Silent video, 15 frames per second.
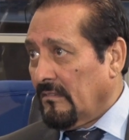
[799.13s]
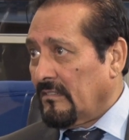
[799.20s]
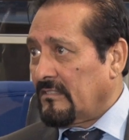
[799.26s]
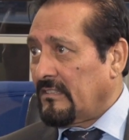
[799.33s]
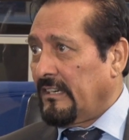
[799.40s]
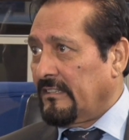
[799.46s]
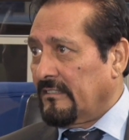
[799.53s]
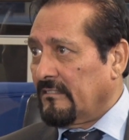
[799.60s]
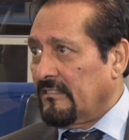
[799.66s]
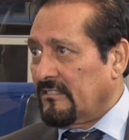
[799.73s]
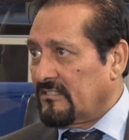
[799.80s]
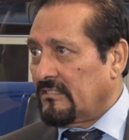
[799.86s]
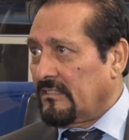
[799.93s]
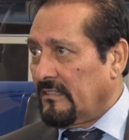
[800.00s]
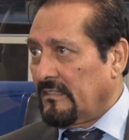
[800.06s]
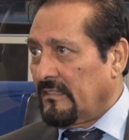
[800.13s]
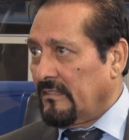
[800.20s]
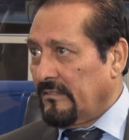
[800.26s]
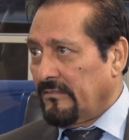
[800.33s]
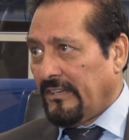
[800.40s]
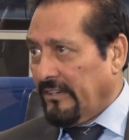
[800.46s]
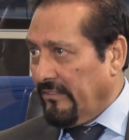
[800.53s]
said, it's
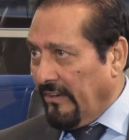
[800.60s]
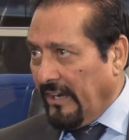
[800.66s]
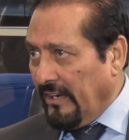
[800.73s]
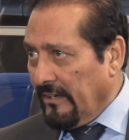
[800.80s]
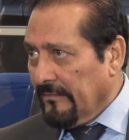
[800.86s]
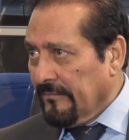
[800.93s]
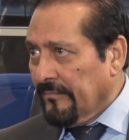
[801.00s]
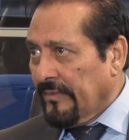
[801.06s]
very rare.